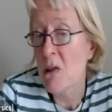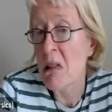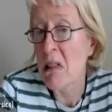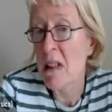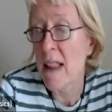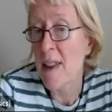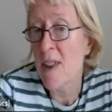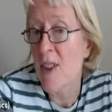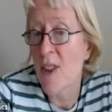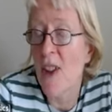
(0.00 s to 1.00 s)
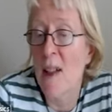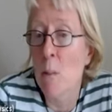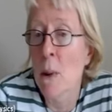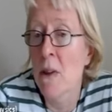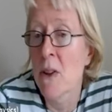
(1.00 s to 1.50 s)
to a connected
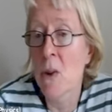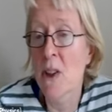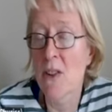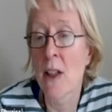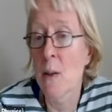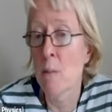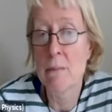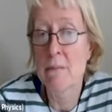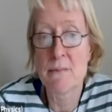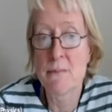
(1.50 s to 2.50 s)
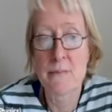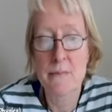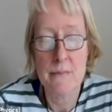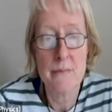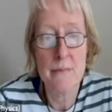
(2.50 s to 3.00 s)
site per unit time.
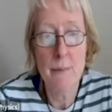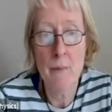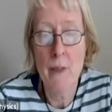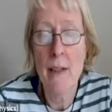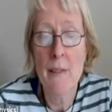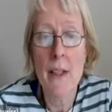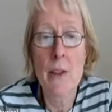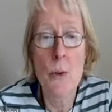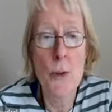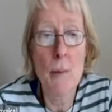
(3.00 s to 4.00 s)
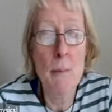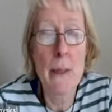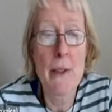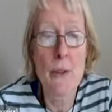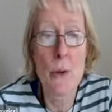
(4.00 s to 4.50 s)
And then you
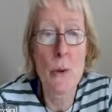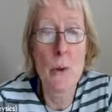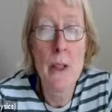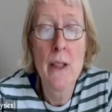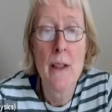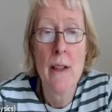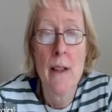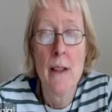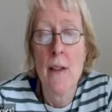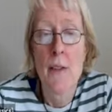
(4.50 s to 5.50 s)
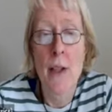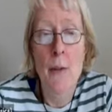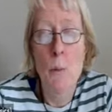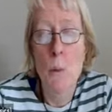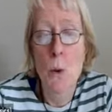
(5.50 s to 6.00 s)
simply do
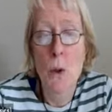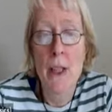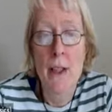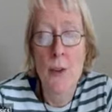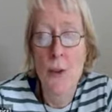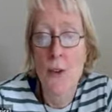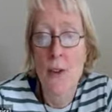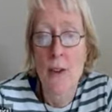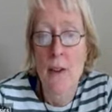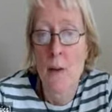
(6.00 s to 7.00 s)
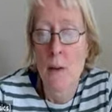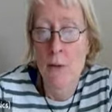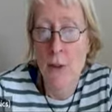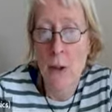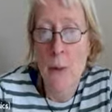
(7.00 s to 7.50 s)
that the walk is
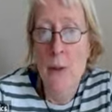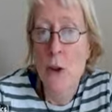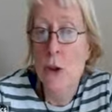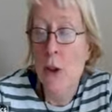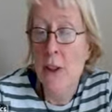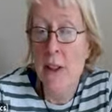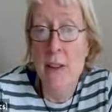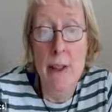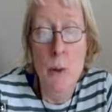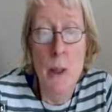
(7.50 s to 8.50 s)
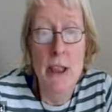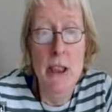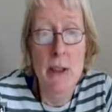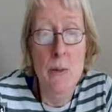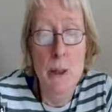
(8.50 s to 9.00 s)
following the Schrodinger
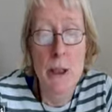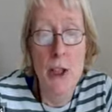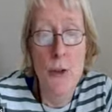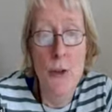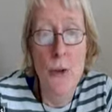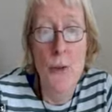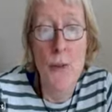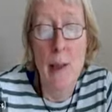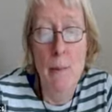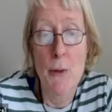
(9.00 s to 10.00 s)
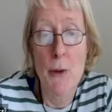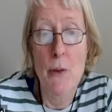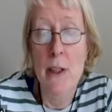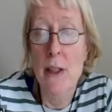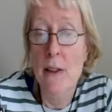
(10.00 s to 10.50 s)
equation. We just use the
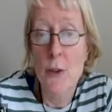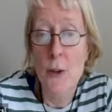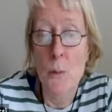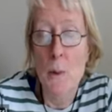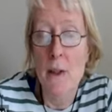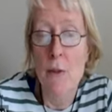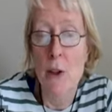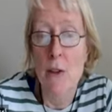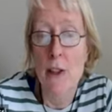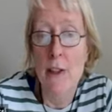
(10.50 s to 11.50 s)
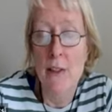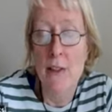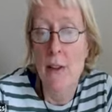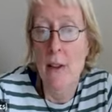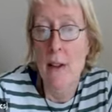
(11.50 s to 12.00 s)
Hamiltonian, so we evolve
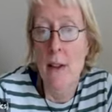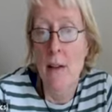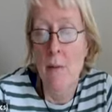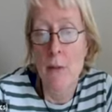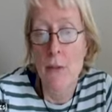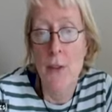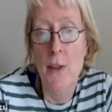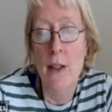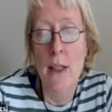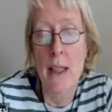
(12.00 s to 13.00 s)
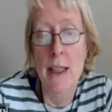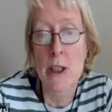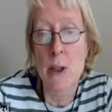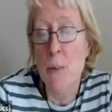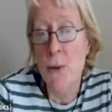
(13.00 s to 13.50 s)
it of the
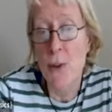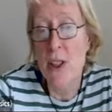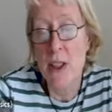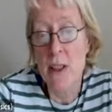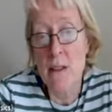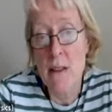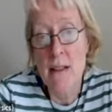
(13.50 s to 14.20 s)
initial position